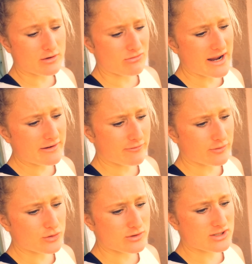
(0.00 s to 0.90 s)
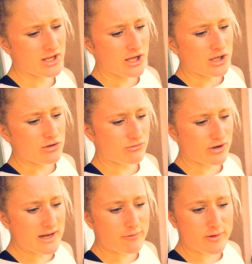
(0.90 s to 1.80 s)
the right foods, you
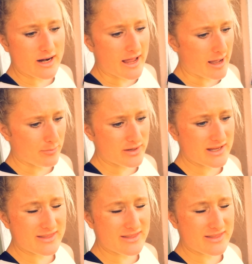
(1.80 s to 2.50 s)
really feel happy.